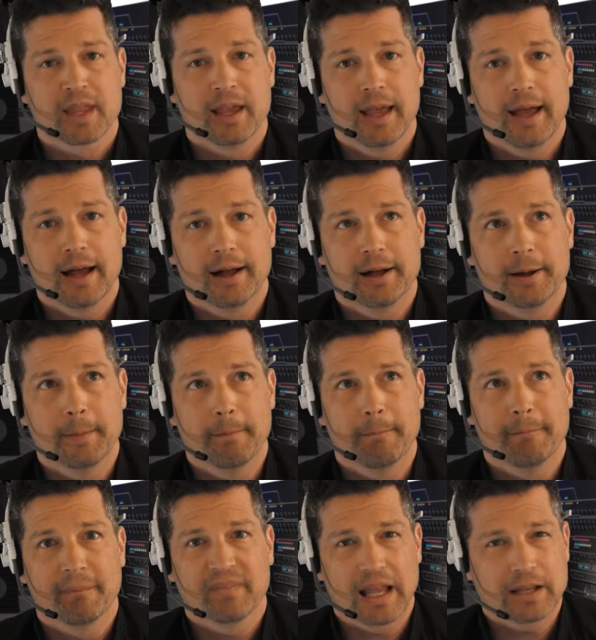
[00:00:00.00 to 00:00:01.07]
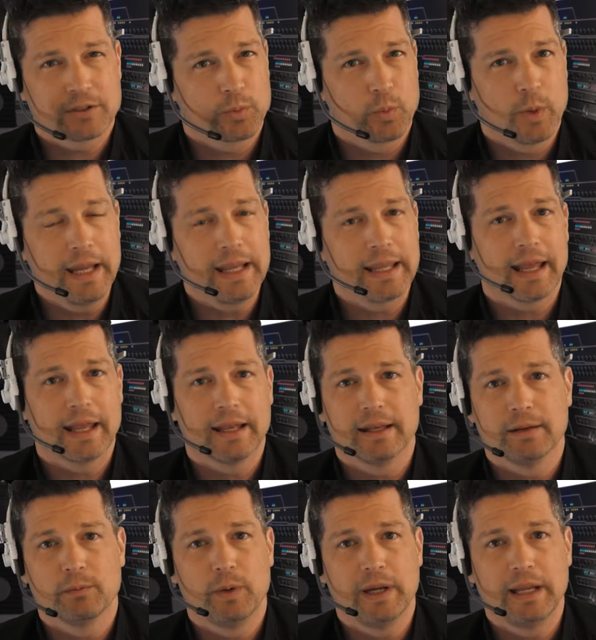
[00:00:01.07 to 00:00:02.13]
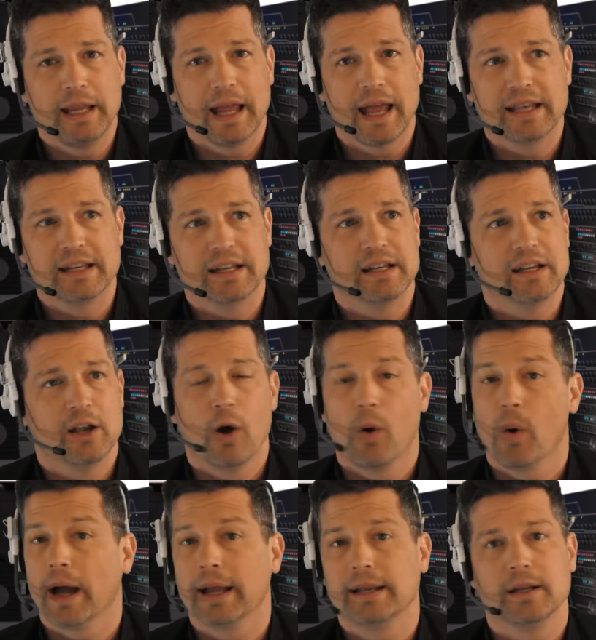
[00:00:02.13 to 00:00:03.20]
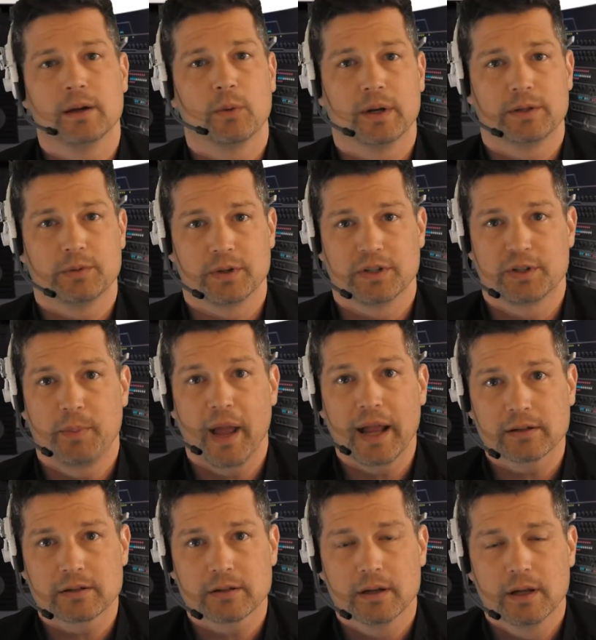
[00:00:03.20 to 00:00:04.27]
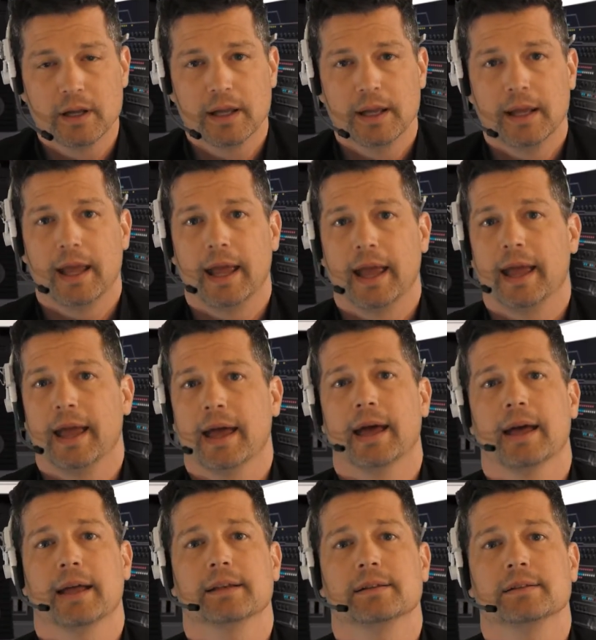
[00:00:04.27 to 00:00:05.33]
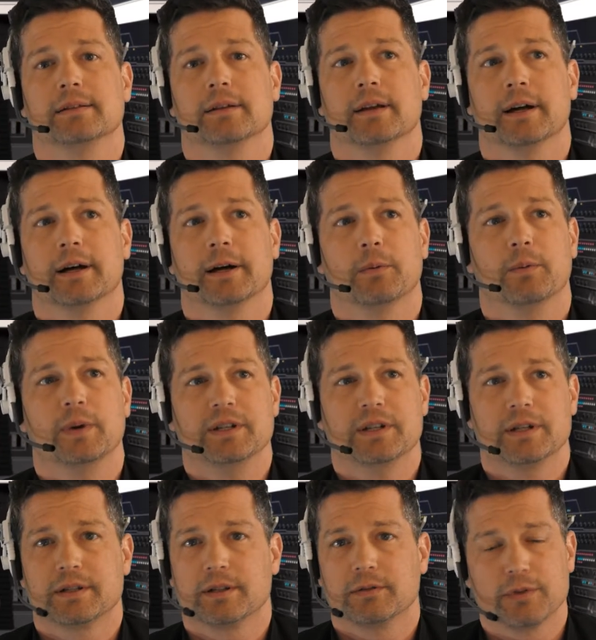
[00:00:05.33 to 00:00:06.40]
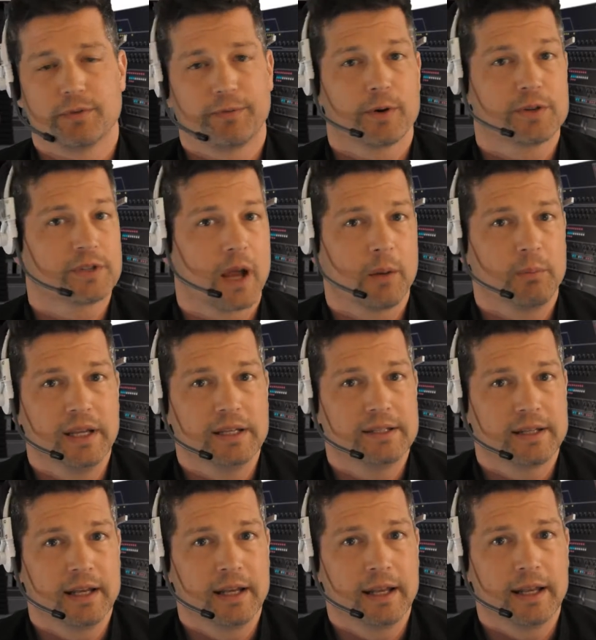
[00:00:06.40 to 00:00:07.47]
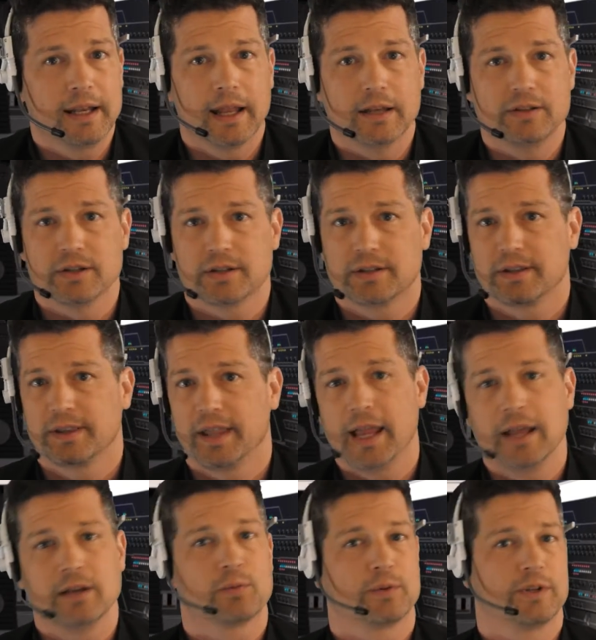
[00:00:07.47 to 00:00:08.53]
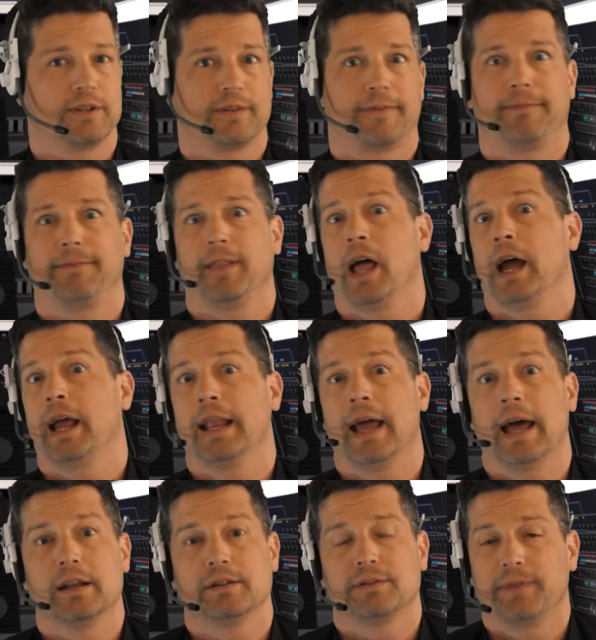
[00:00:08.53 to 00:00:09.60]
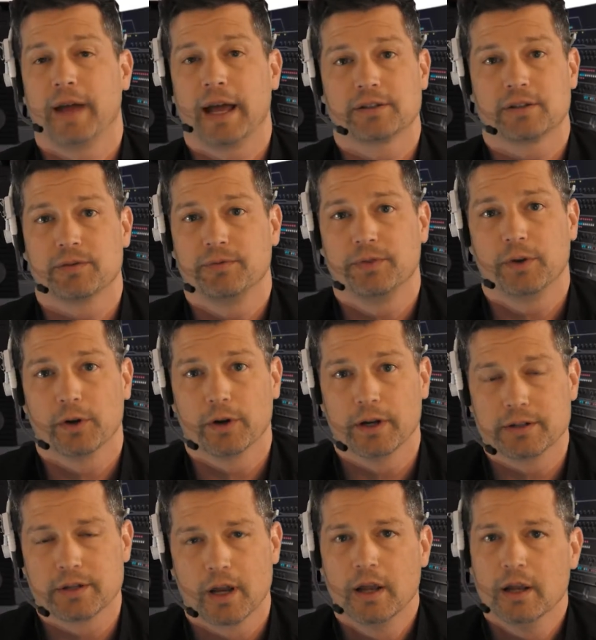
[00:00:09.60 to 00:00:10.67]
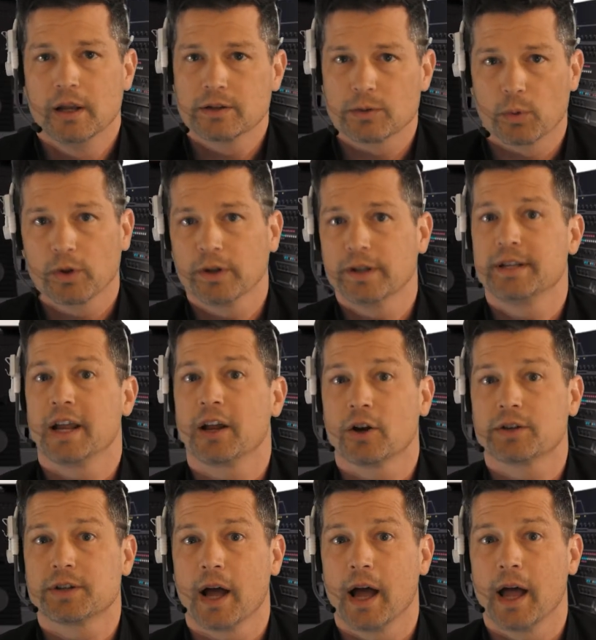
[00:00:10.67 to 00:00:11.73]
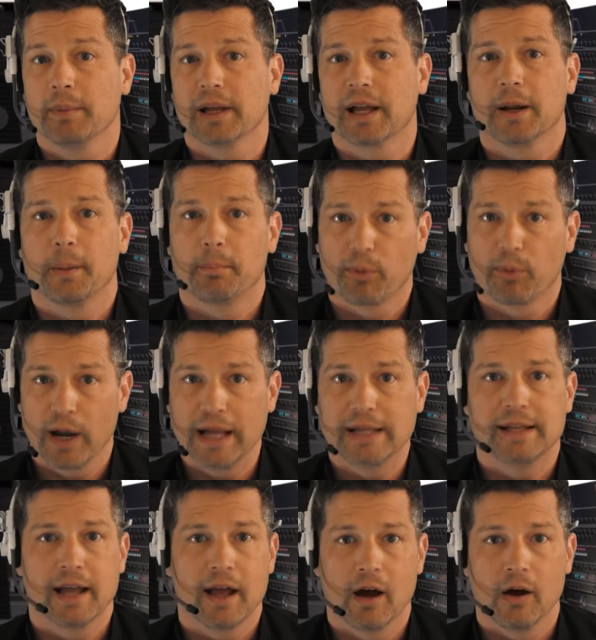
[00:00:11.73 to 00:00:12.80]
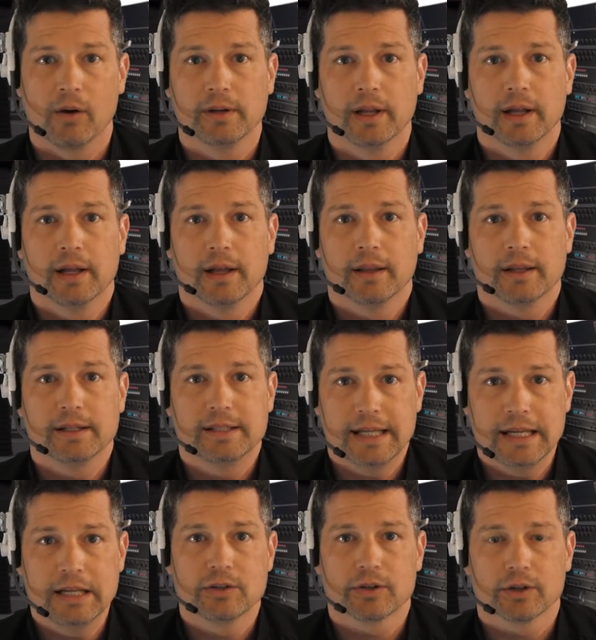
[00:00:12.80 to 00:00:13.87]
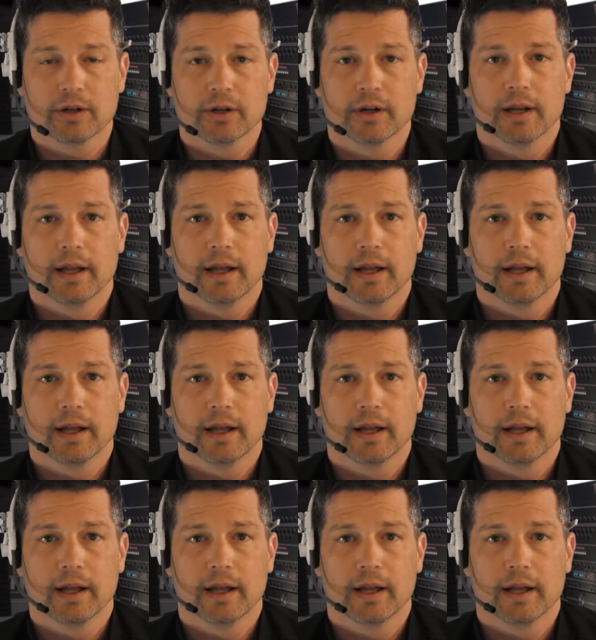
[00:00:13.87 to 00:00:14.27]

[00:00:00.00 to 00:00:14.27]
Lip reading: last week, and we had no idea what to expect. And it was the first time we had seen it, and just things were just flying at us fast and furious. So we're going to take our time and kind of break down the teaser